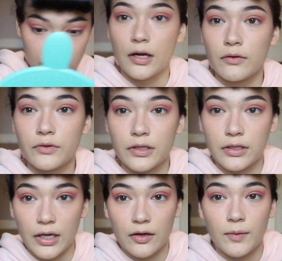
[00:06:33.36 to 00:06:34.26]
I don't really
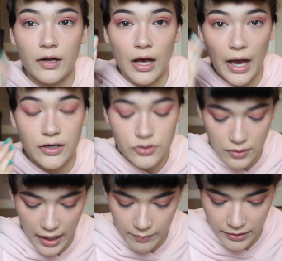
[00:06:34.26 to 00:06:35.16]
care about
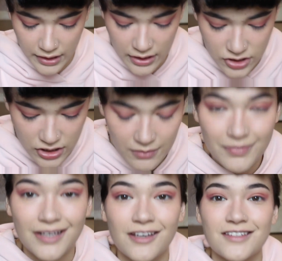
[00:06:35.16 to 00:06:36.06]
actual application
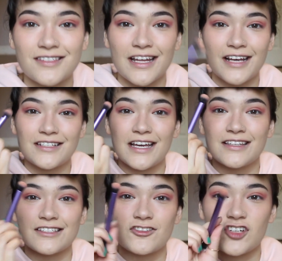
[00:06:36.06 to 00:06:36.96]
because then I
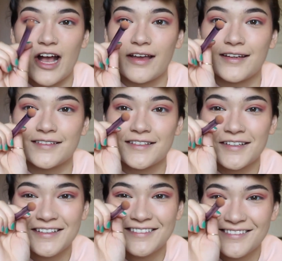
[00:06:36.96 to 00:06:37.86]
take this giant
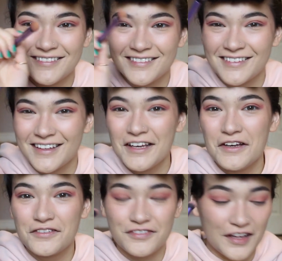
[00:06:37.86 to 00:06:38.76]

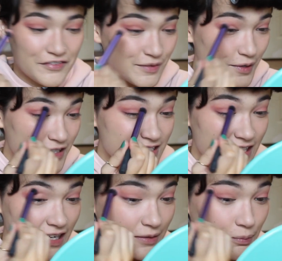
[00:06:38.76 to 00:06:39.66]
fluffy brush
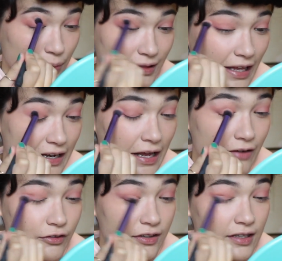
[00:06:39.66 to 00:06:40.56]
and blend
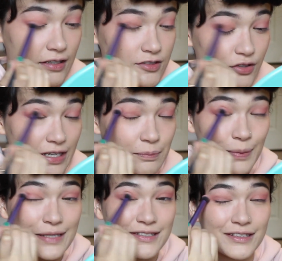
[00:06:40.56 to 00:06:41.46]
everything so that it
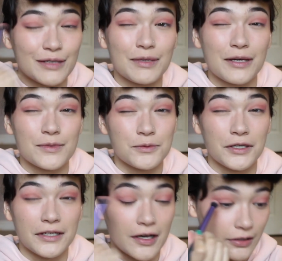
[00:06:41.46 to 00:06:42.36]
basically becomes
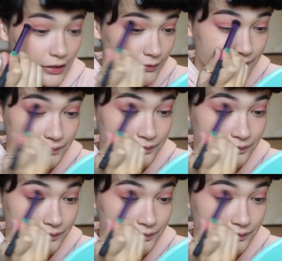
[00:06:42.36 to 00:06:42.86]
one color.